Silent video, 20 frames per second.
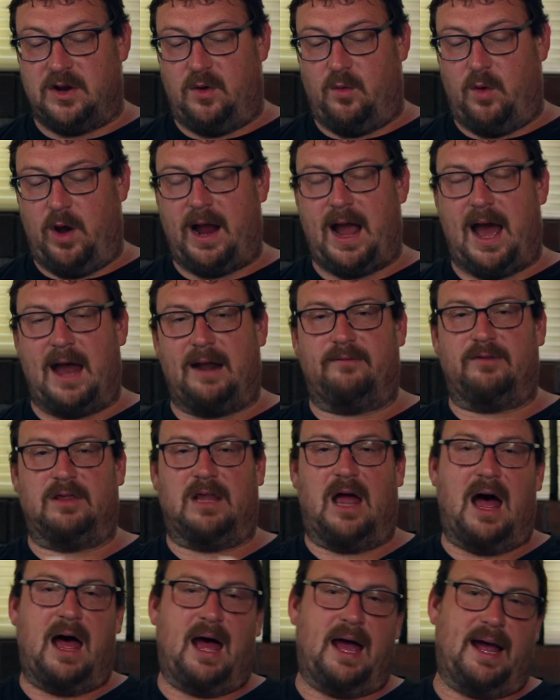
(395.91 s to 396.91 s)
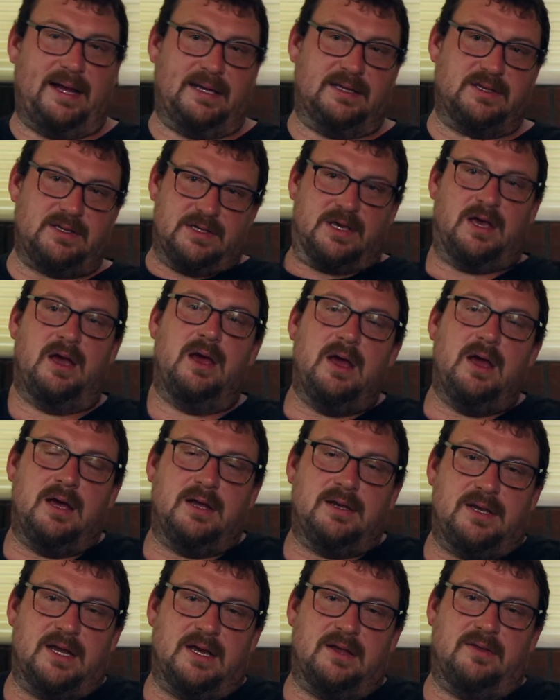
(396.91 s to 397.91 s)
What kind of lines
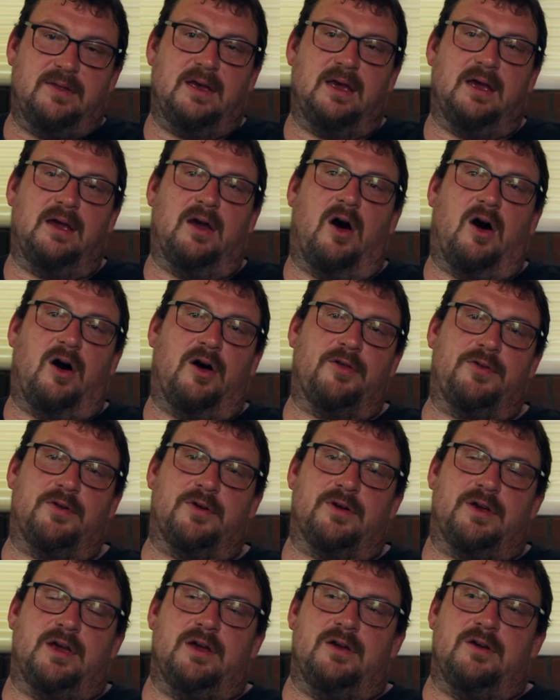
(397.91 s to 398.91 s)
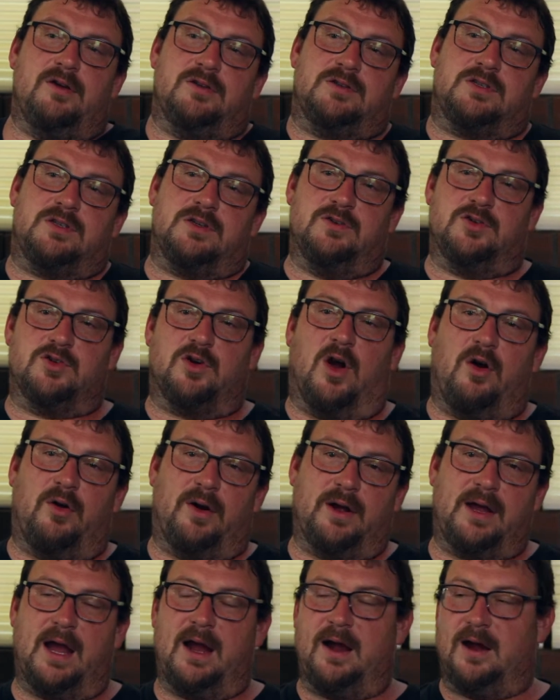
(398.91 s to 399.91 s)
did the author use to
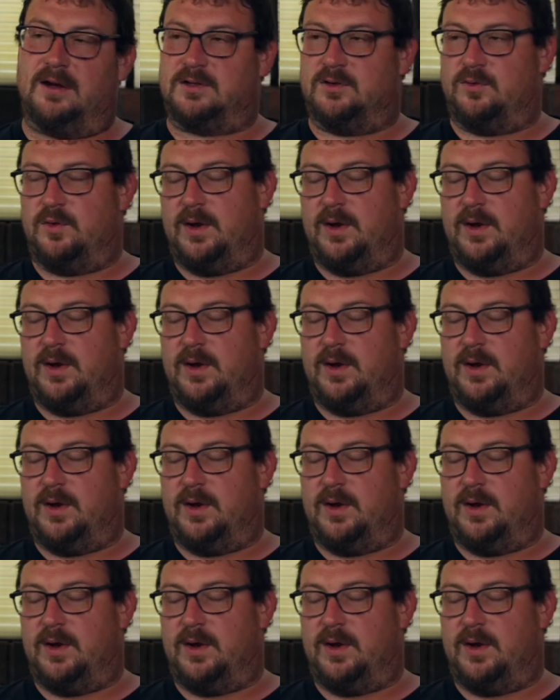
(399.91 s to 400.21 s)
draw a character?